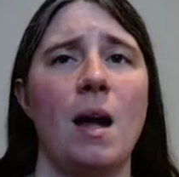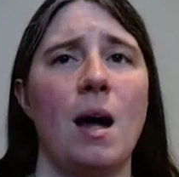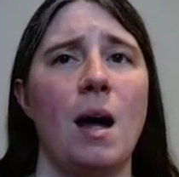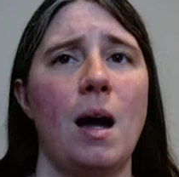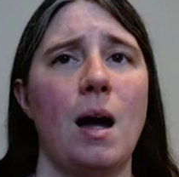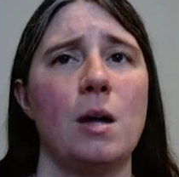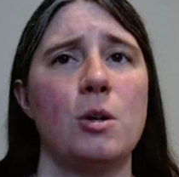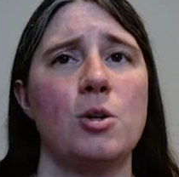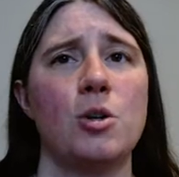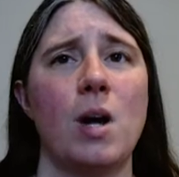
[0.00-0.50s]

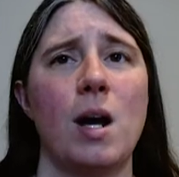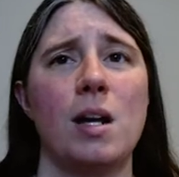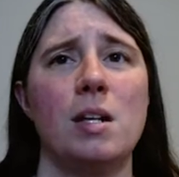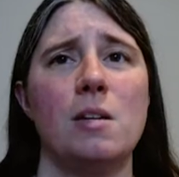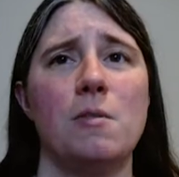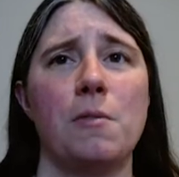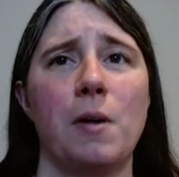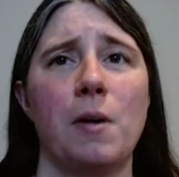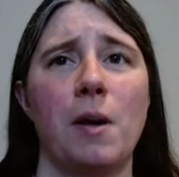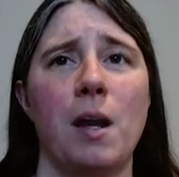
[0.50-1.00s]
I tried a
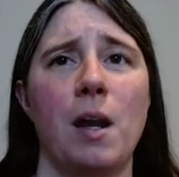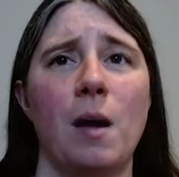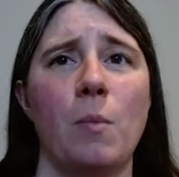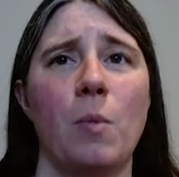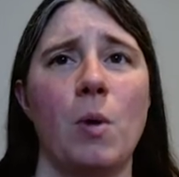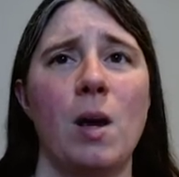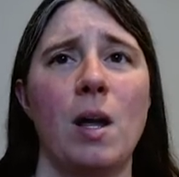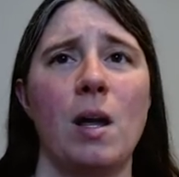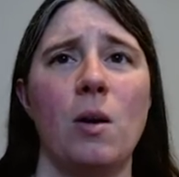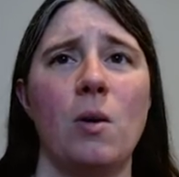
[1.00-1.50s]
different
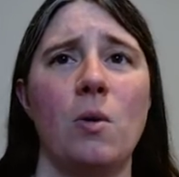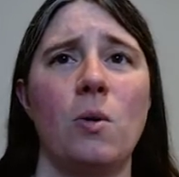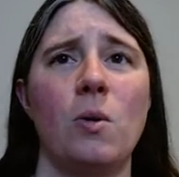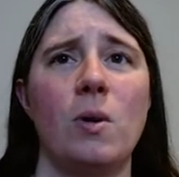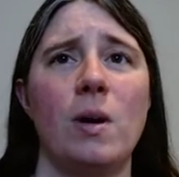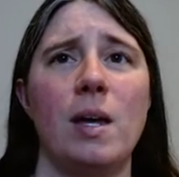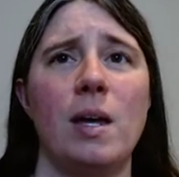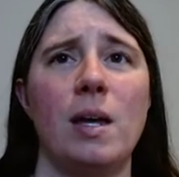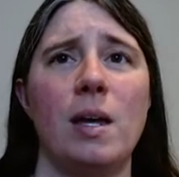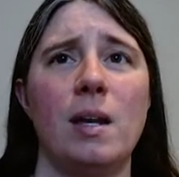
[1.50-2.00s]
camera angle
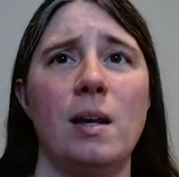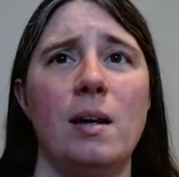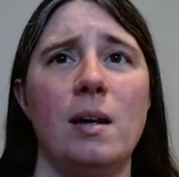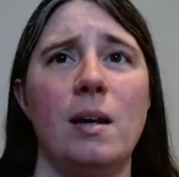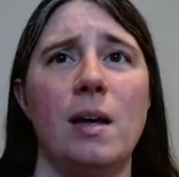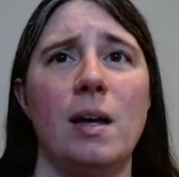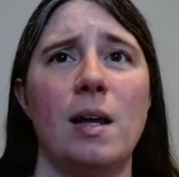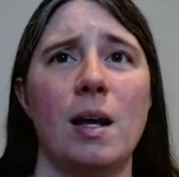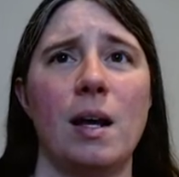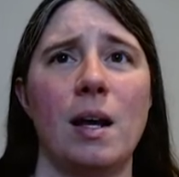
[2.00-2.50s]
and,
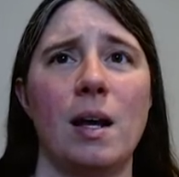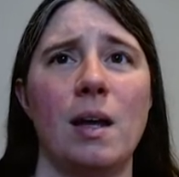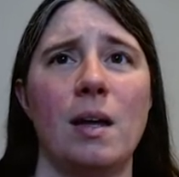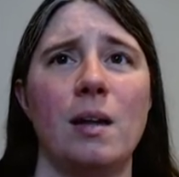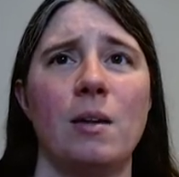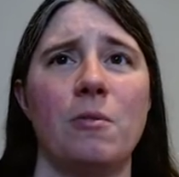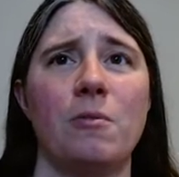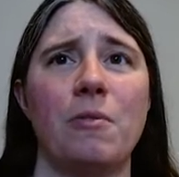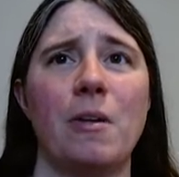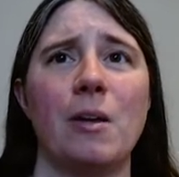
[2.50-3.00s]
and I
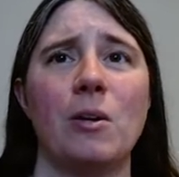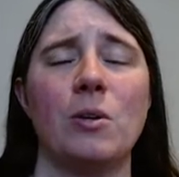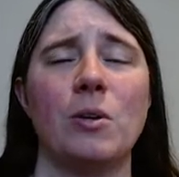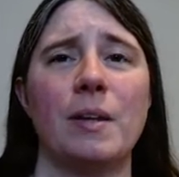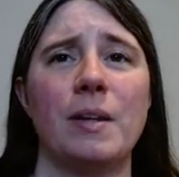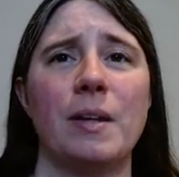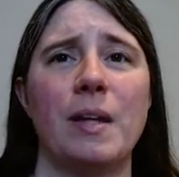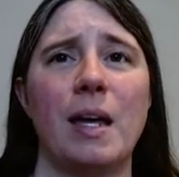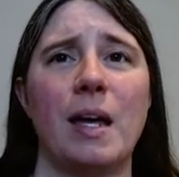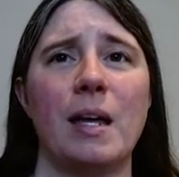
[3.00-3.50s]
kind of failed
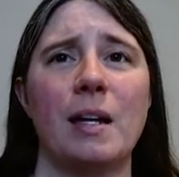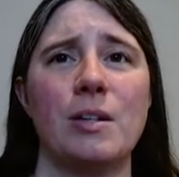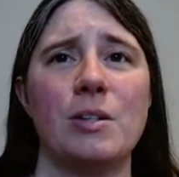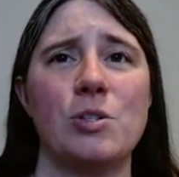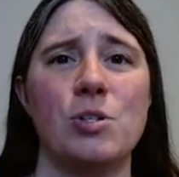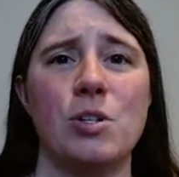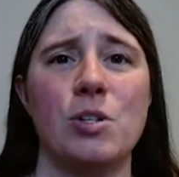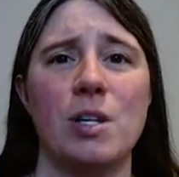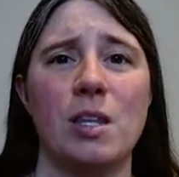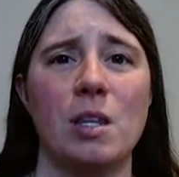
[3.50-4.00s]
on that
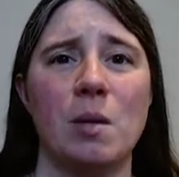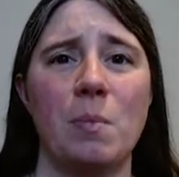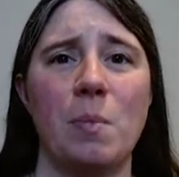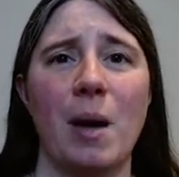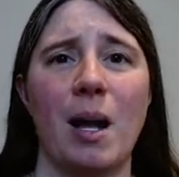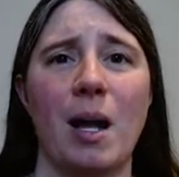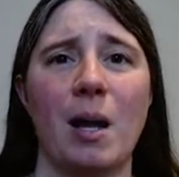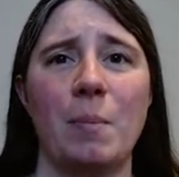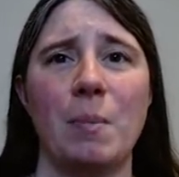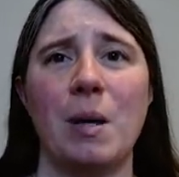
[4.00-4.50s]
because you get the
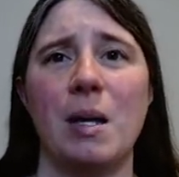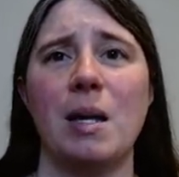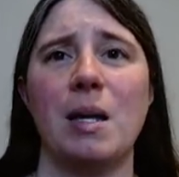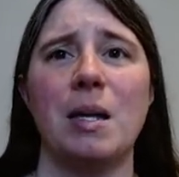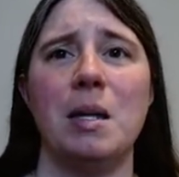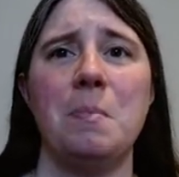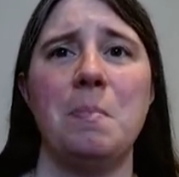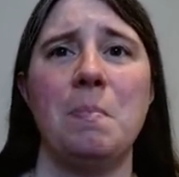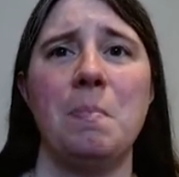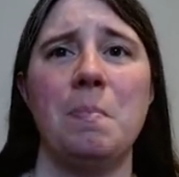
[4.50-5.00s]
back of my head.